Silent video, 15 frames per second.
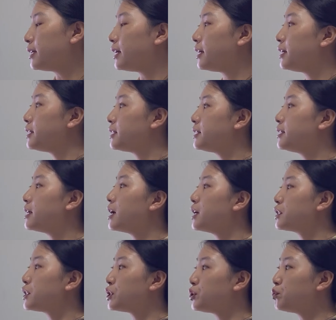is the
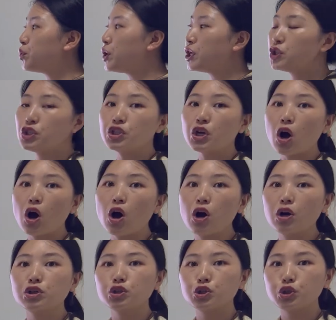switch
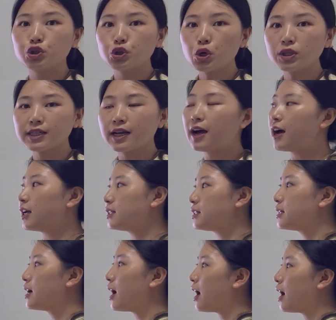on
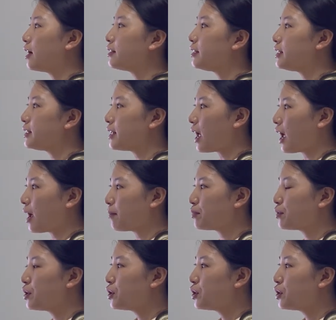shortcut on this app.